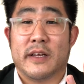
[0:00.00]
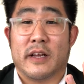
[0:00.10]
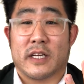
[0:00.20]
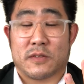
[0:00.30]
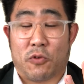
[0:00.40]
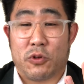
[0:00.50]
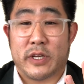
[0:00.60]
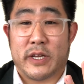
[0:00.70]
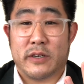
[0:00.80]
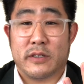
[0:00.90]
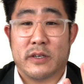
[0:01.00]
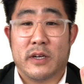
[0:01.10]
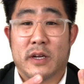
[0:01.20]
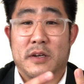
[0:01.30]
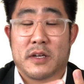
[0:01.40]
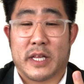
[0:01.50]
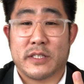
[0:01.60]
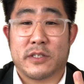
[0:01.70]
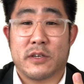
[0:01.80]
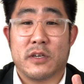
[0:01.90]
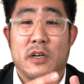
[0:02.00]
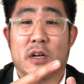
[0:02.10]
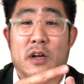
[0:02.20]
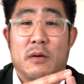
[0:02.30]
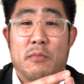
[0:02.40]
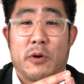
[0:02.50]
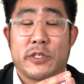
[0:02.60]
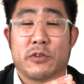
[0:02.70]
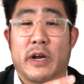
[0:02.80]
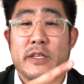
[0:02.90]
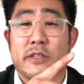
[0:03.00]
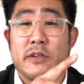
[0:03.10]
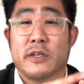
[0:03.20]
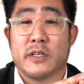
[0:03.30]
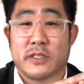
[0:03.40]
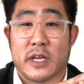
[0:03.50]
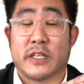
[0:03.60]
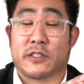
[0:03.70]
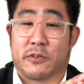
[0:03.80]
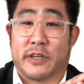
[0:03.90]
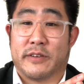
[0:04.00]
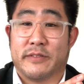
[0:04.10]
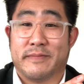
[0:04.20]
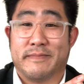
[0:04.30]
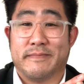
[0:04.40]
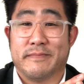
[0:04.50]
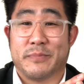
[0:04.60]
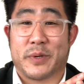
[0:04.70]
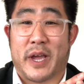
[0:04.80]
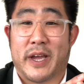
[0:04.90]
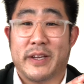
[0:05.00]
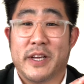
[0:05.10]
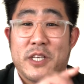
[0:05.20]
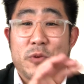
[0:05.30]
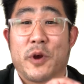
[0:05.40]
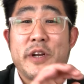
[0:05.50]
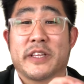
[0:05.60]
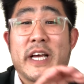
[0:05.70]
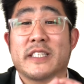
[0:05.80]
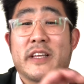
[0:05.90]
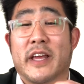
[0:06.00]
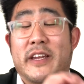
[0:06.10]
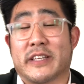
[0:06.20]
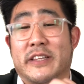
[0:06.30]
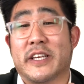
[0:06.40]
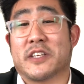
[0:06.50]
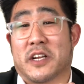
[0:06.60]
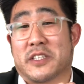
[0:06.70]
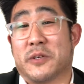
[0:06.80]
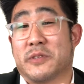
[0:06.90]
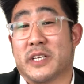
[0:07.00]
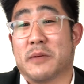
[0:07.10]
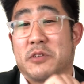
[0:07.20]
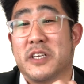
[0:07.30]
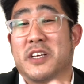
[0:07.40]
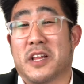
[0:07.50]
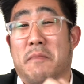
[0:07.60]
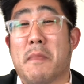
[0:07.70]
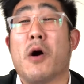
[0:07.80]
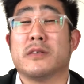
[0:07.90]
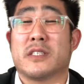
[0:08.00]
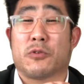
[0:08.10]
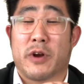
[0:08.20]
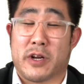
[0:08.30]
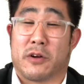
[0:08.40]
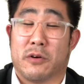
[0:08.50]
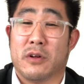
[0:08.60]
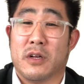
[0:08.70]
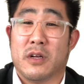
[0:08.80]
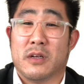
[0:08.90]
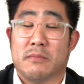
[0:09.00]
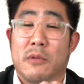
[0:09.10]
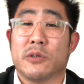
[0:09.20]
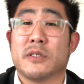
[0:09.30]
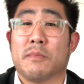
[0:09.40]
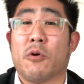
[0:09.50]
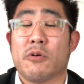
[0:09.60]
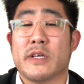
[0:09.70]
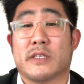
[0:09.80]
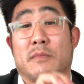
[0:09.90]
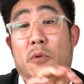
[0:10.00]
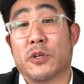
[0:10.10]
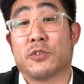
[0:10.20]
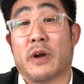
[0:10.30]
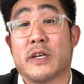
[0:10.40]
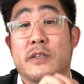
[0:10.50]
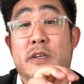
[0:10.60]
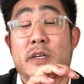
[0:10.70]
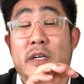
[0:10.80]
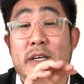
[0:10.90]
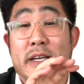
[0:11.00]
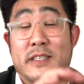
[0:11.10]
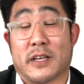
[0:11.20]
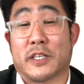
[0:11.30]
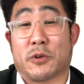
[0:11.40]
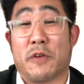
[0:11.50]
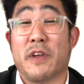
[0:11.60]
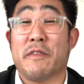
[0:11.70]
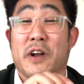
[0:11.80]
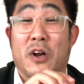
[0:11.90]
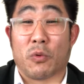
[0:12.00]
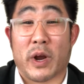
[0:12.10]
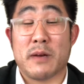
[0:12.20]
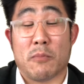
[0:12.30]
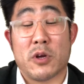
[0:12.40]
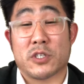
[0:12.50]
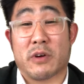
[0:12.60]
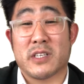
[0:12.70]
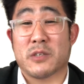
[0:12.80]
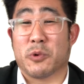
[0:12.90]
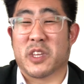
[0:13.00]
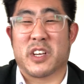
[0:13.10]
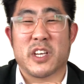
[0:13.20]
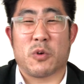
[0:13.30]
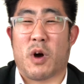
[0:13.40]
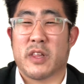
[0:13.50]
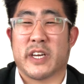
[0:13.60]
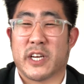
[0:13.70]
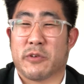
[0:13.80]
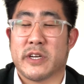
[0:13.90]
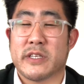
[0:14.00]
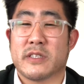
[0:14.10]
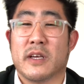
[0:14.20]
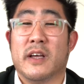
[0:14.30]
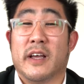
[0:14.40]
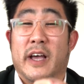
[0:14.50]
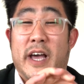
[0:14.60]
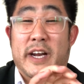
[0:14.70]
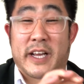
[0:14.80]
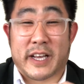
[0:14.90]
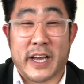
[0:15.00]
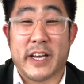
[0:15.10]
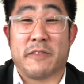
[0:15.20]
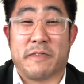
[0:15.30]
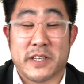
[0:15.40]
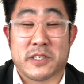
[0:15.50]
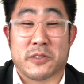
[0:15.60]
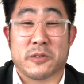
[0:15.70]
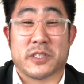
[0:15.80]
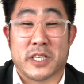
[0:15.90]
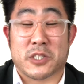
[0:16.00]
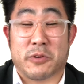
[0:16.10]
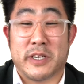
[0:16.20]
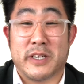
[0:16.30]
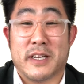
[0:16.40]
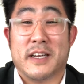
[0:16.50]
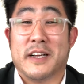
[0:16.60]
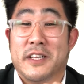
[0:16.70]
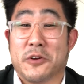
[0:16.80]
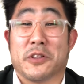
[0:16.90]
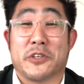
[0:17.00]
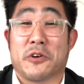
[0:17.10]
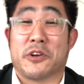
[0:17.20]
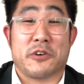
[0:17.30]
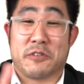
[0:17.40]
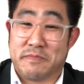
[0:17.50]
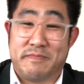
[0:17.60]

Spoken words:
exfoliator, cleanser, moisturizer, sunscreen. Okay, so we already designated that these are the 2 steps. These are the most critical. Most important is the moisturizer and sunscreen. If you have a great moisturizer with good quality ingredients and a good physical sunscreen, you're